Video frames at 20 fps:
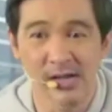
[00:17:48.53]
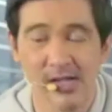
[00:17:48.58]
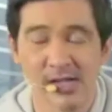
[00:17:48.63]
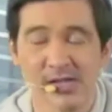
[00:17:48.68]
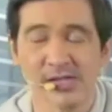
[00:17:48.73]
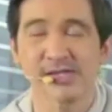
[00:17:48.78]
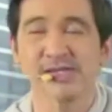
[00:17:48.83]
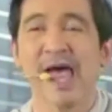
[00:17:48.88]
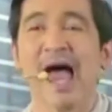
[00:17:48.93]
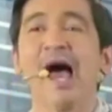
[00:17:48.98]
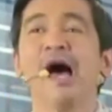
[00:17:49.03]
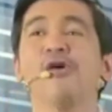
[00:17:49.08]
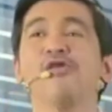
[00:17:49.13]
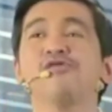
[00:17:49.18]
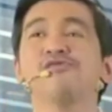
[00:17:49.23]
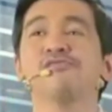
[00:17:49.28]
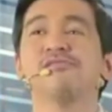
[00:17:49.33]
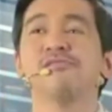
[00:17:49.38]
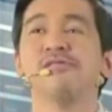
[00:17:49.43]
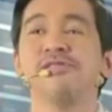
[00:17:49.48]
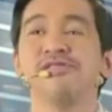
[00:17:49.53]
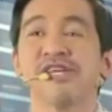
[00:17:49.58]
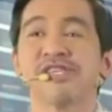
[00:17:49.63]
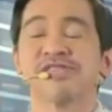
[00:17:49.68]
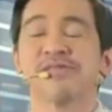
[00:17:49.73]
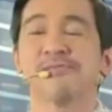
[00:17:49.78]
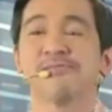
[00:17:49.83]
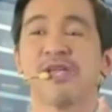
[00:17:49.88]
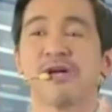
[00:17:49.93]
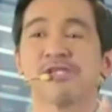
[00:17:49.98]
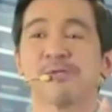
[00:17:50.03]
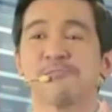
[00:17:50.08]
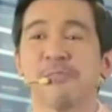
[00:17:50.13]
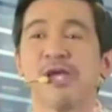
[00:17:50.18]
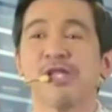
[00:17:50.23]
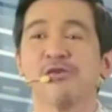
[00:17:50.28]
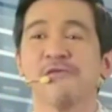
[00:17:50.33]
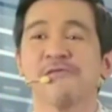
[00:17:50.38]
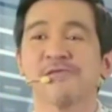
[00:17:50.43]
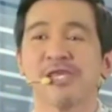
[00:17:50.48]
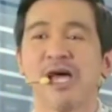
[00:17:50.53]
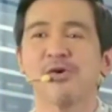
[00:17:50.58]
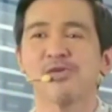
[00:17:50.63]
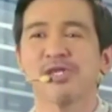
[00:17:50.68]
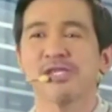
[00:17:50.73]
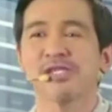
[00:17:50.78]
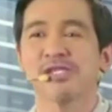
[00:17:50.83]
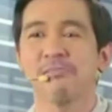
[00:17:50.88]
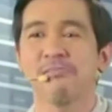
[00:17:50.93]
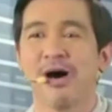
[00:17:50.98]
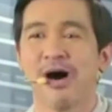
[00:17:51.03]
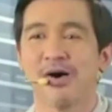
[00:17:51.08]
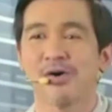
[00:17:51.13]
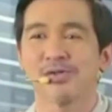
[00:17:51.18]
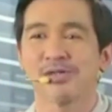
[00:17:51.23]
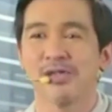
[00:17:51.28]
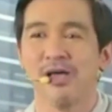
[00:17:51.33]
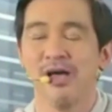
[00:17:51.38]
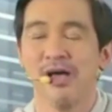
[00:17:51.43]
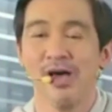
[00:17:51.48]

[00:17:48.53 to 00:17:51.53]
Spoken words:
sound, the speed of sound is about